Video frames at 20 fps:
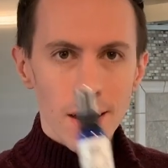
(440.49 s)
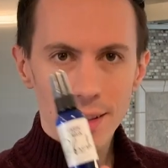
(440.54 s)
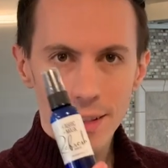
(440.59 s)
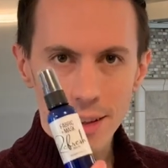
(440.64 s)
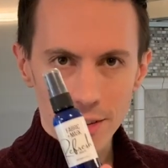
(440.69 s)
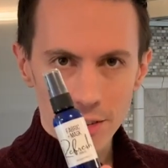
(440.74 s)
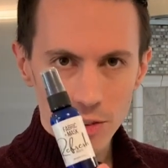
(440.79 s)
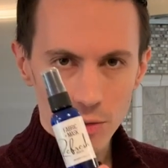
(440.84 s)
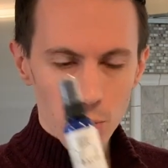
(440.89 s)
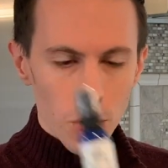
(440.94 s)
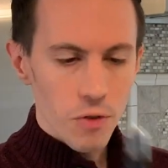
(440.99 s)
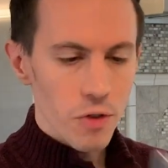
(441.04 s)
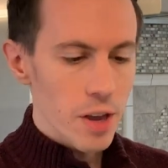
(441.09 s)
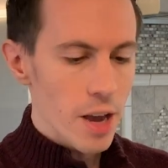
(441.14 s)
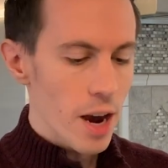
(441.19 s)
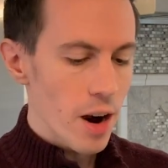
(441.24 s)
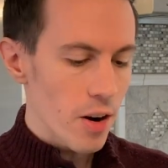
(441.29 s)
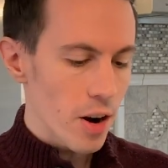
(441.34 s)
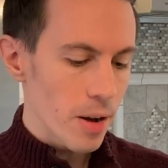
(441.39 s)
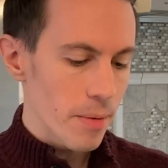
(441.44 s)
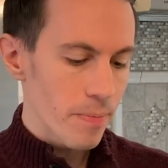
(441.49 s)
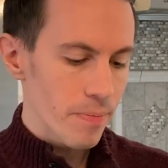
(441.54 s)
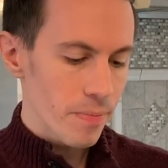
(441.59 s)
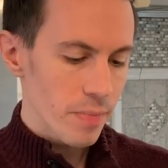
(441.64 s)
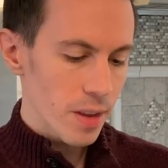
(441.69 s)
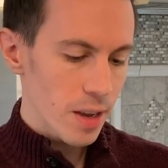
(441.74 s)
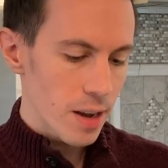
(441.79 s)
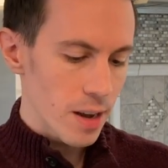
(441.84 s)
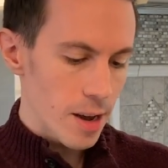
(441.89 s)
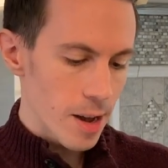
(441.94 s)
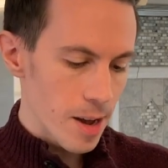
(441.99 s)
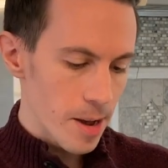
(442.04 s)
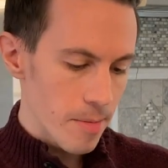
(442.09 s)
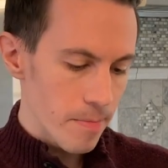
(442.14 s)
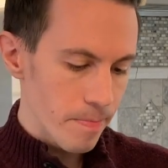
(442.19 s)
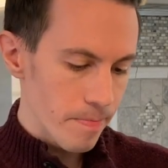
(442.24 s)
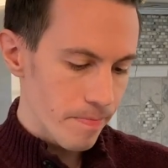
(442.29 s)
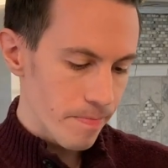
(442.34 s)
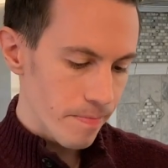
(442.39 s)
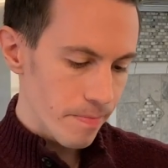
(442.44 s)
This is Riviera.
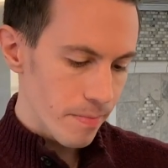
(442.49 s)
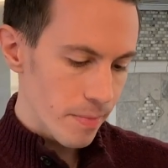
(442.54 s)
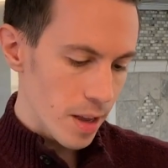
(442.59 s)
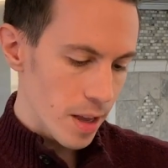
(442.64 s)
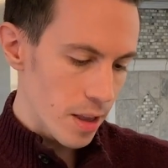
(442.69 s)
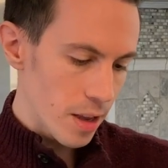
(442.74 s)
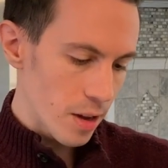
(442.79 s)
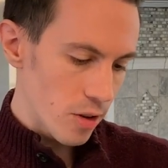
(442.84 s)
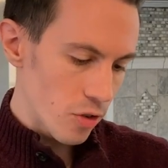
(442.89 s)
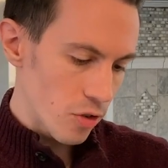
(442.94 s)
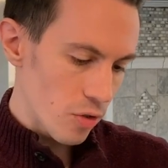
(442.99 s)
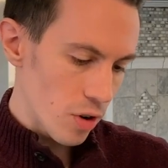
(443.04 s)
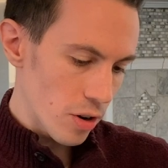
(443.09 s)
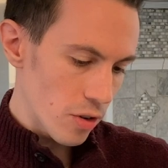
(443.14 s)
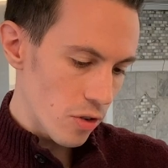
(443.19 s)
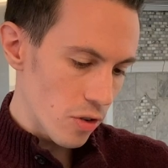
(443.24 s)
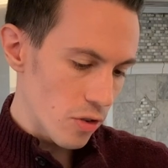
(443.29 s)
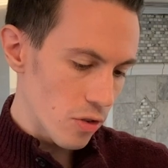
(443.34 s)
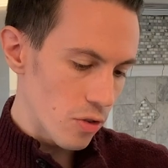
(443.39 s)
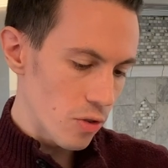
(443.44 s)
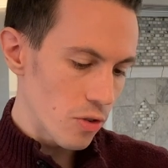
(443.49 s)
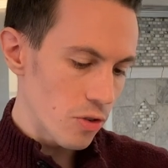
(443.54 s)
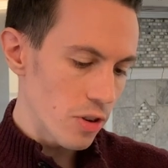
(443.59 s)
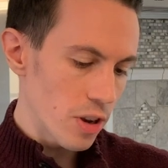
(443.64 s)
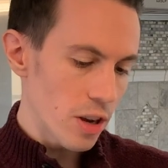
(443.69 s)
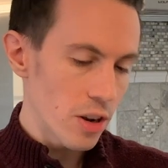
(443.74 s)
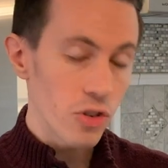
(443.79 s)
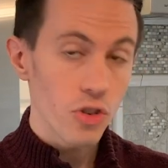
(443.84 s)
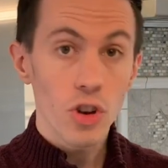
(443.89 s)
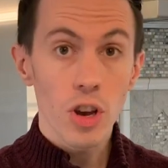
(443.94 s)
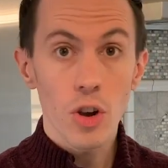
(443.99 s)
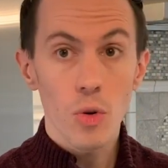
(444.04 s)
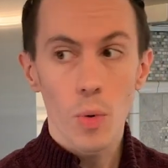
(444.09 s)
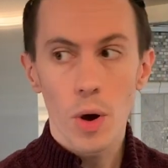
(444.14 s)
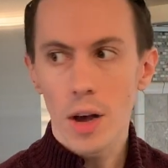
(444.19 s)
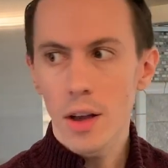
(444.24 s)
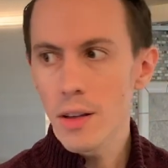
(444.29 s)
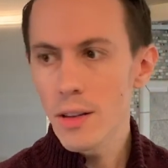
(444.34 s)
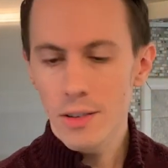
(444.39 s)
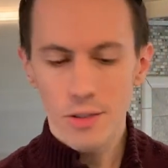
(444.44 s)
And the instructions do say to shake
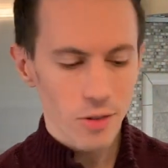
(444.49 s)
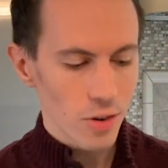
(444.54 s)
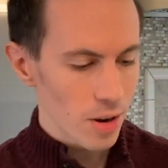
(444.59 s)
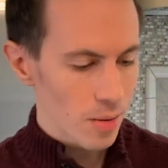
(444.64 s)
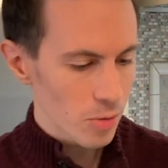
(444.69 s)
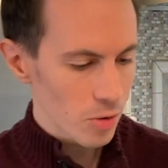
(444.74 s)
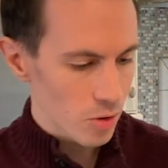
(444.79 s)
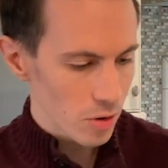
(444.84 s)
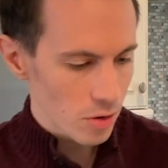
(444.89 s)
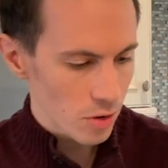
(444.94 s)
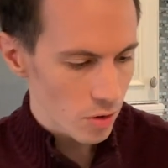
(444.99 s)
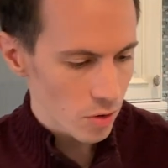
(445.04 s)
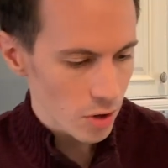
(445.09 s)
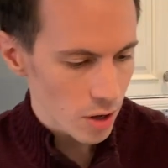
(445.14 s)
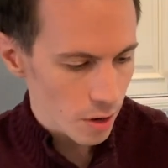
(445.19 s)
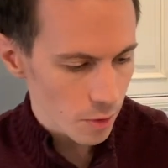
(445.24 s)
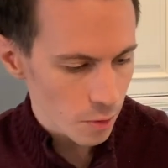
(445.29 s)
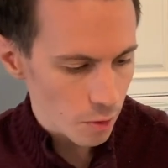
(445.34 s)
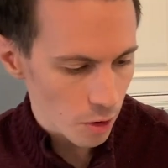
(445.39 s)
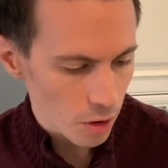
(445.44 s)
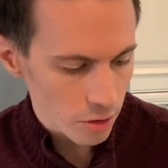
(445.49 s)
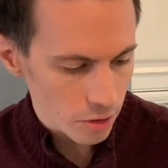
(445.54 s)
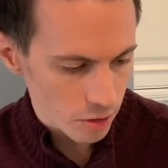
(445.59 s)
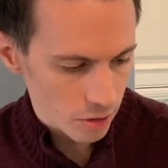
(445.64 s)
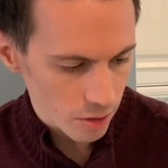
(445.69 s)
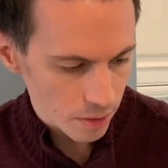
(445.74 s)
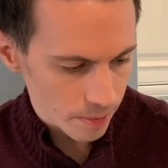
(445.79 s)
well, so I'm going to do that first.